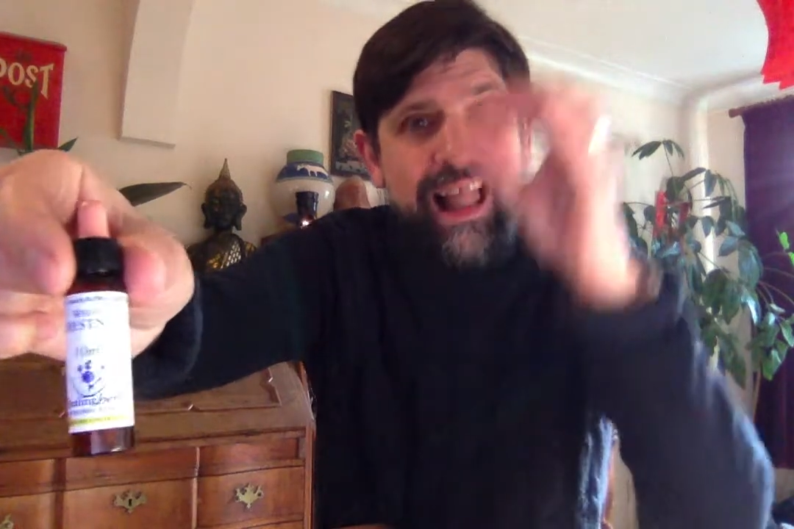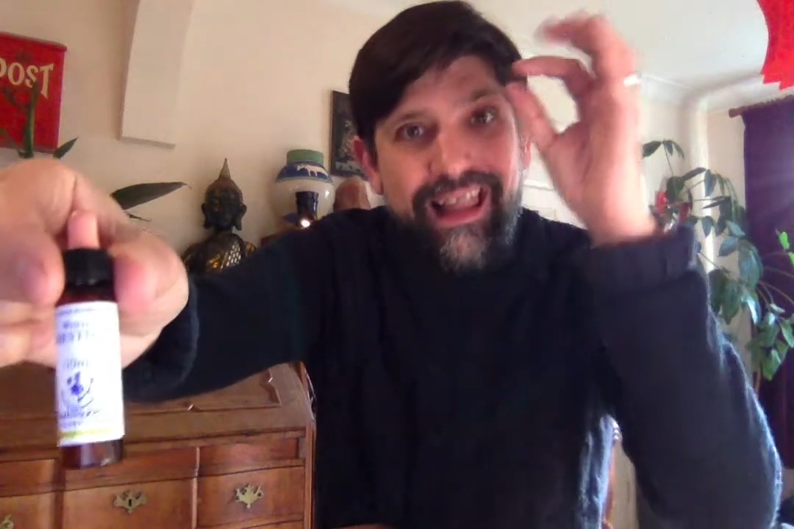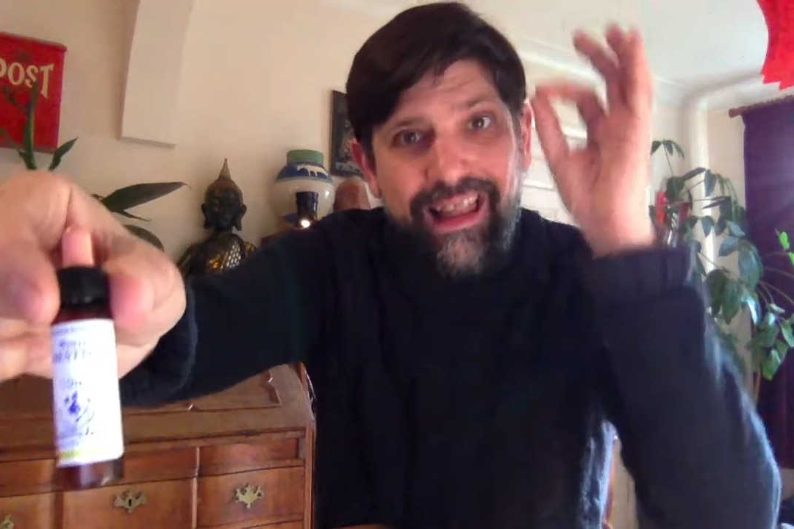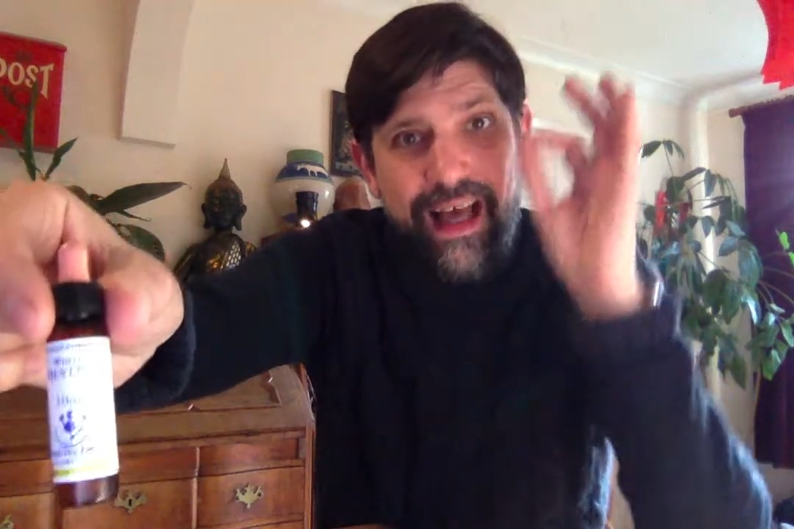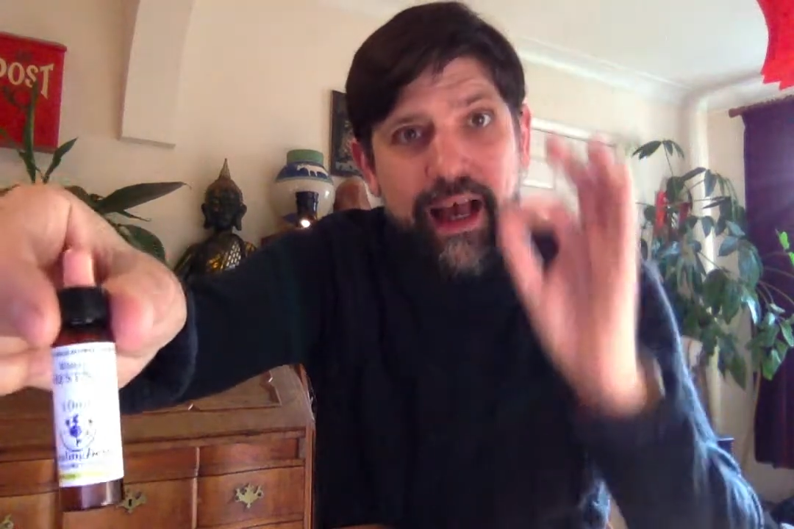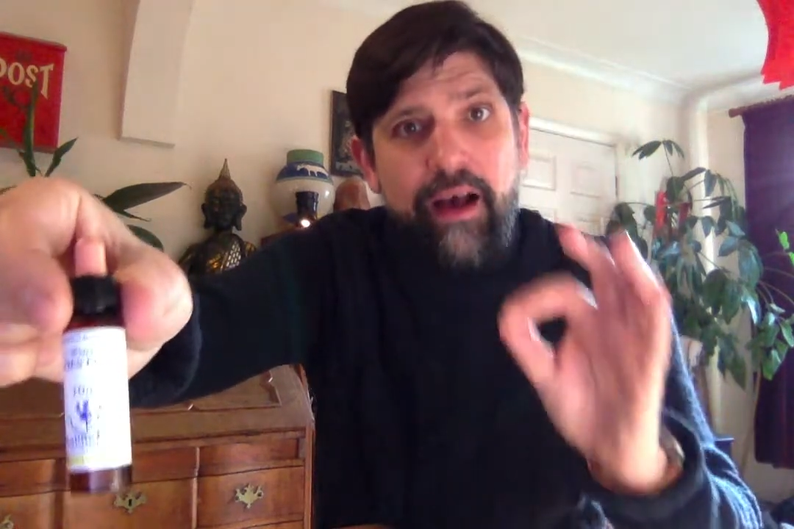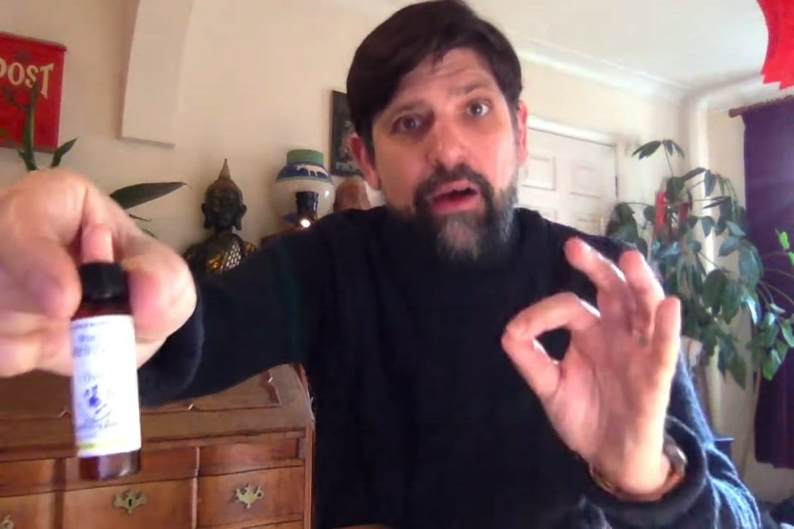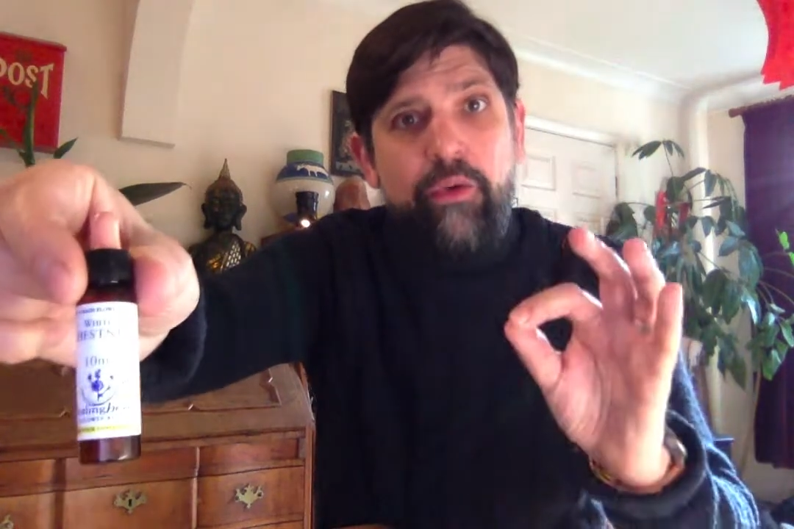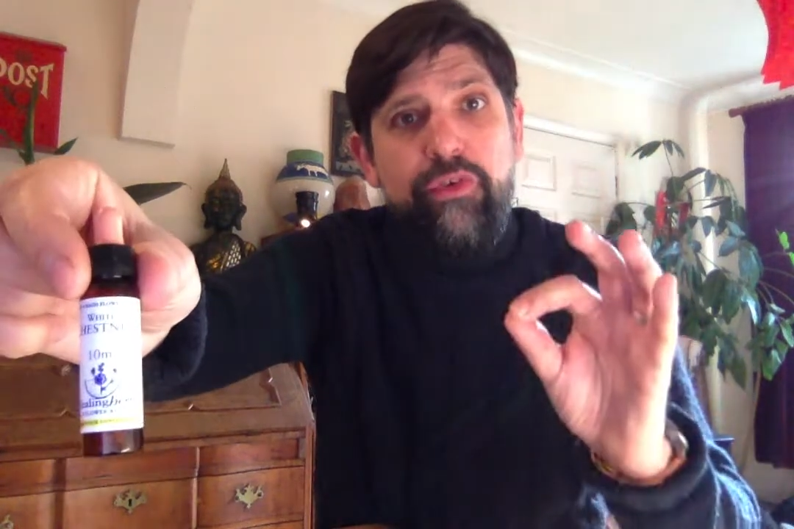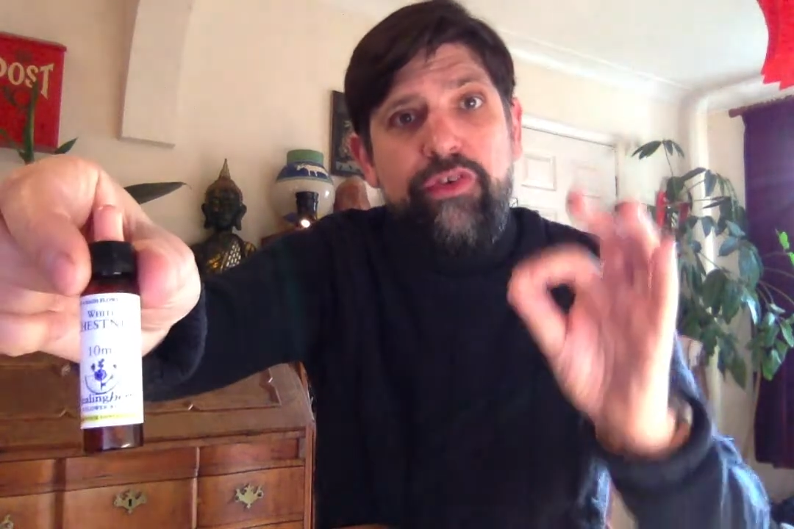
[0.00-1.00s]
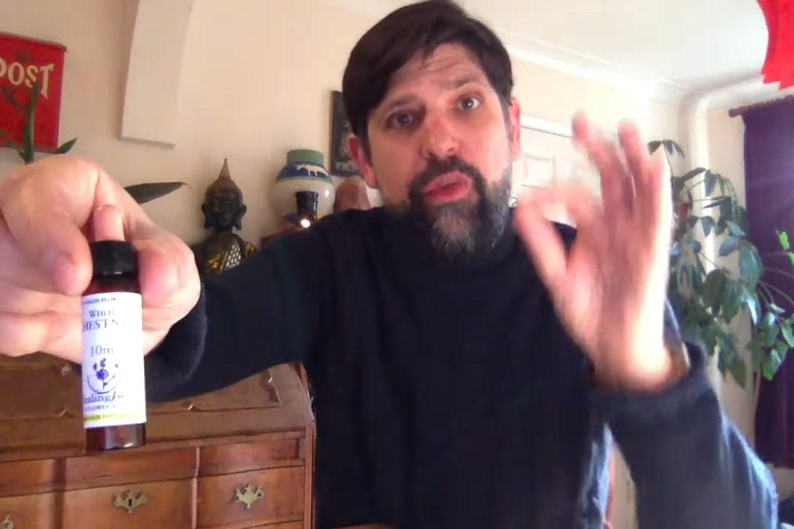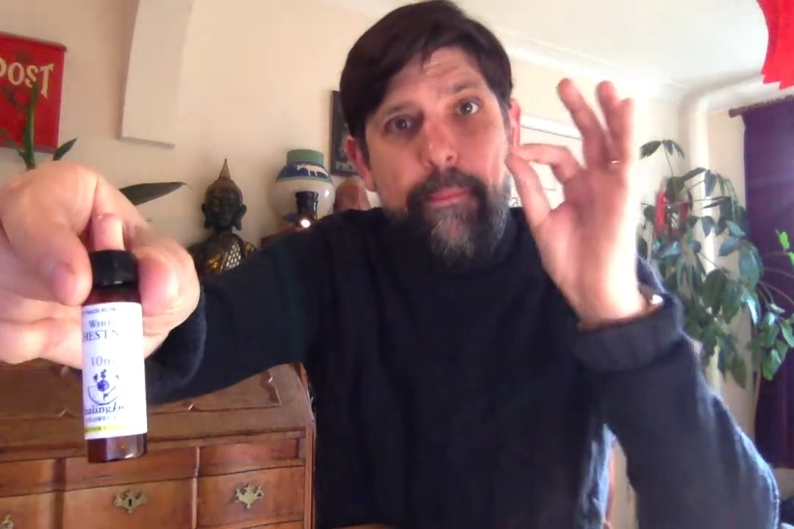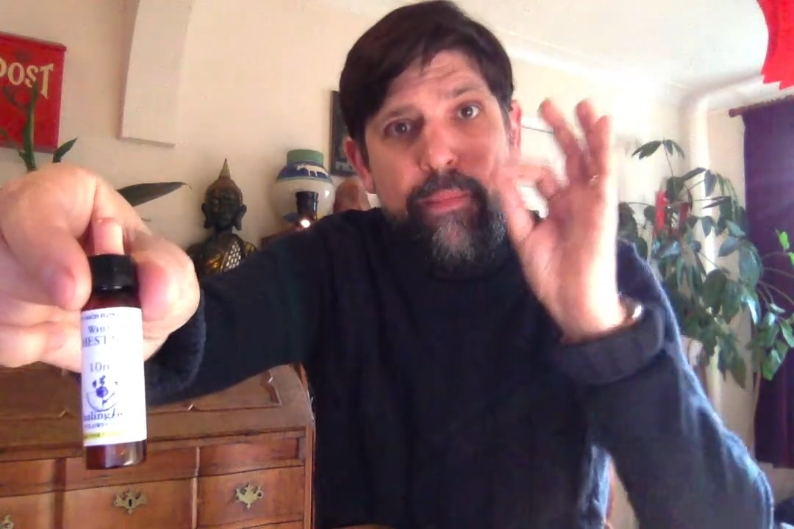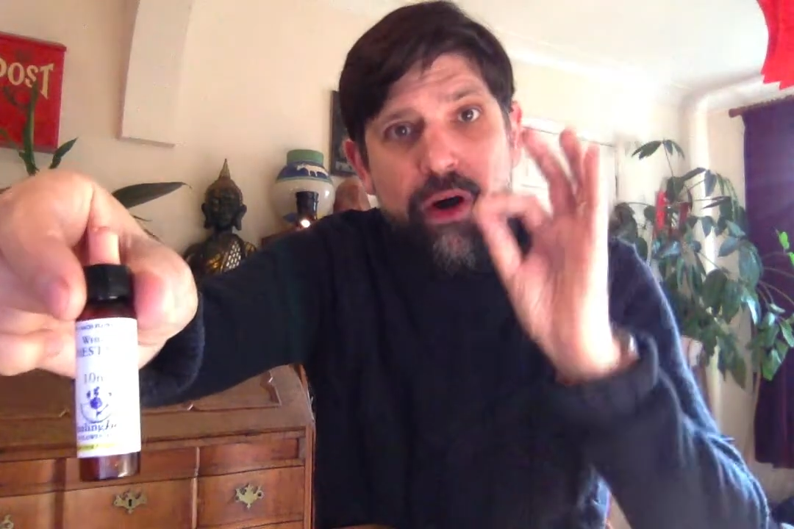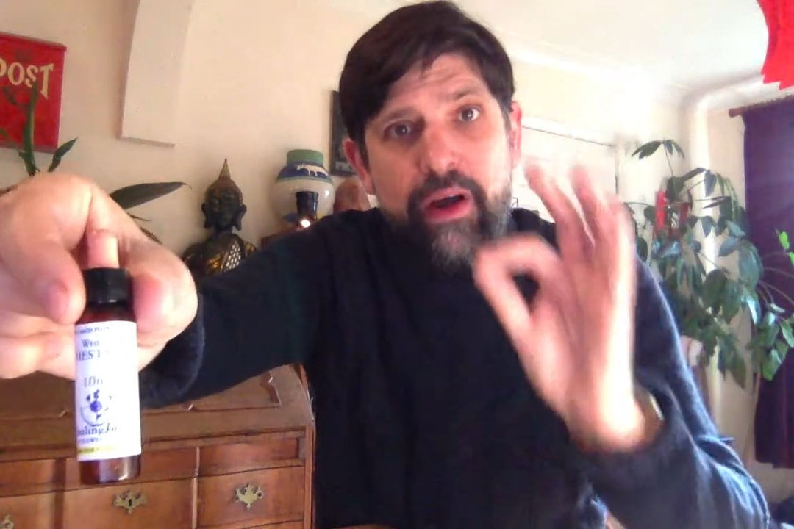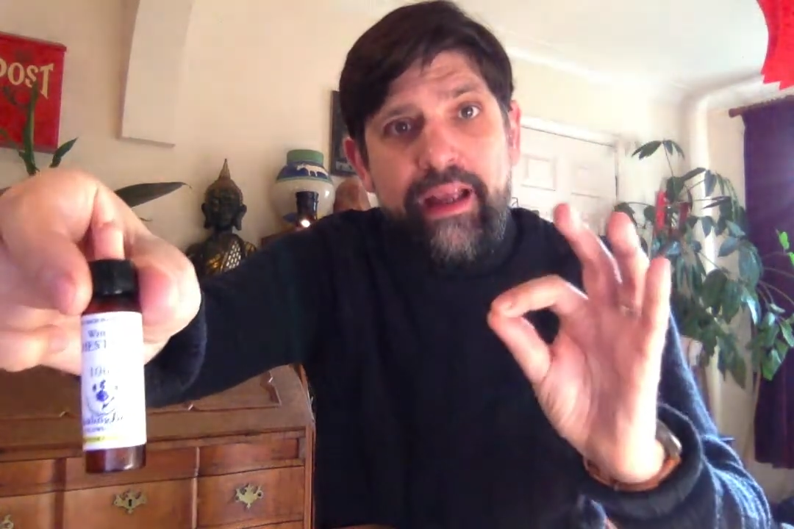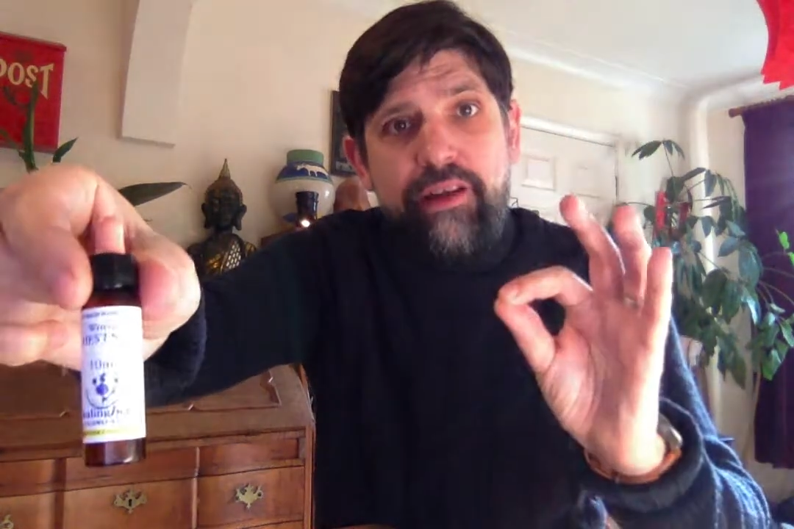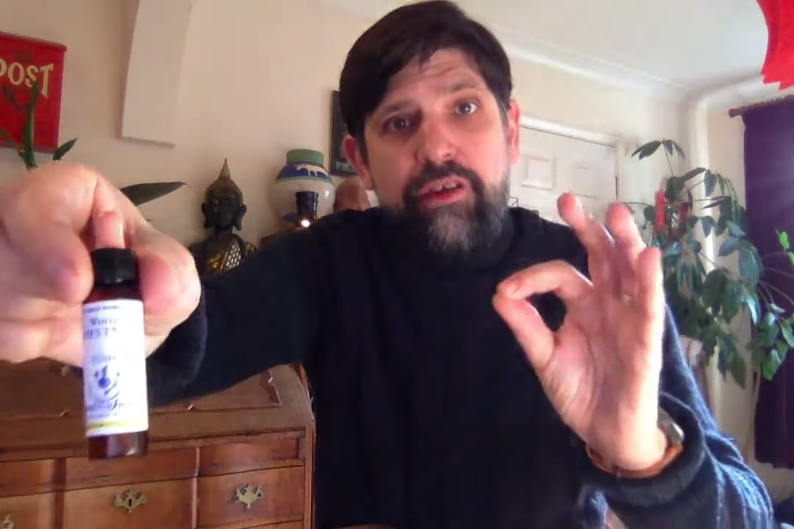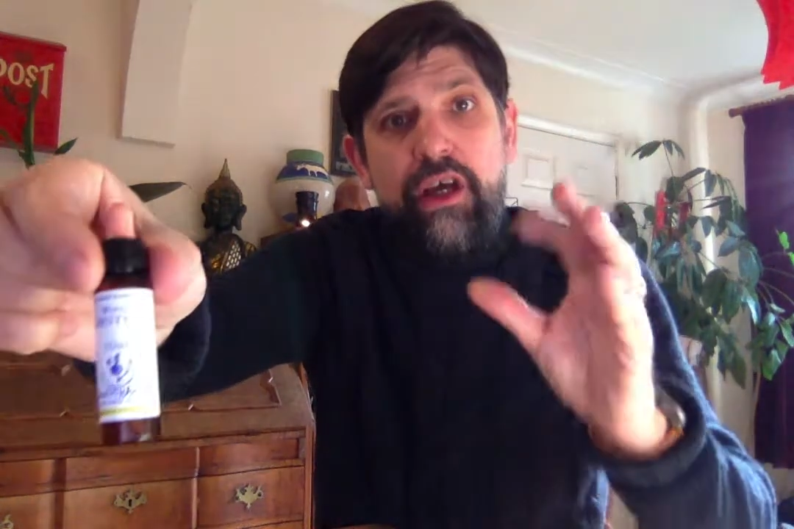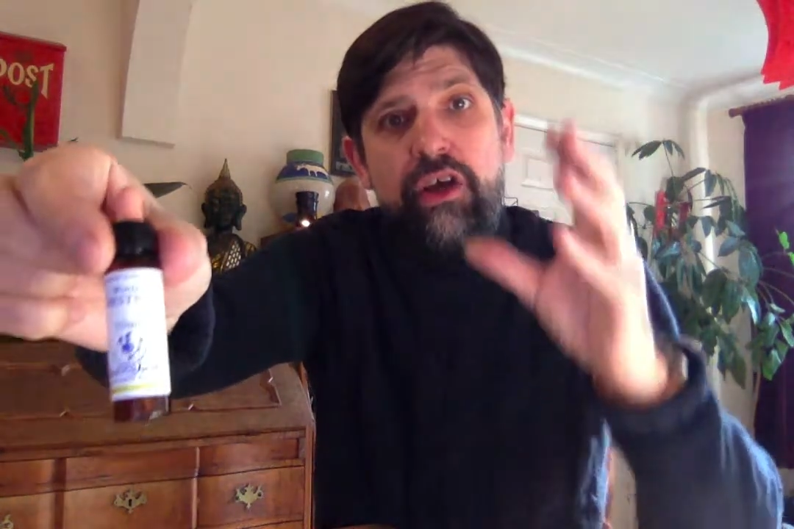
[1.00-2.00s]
allows the mind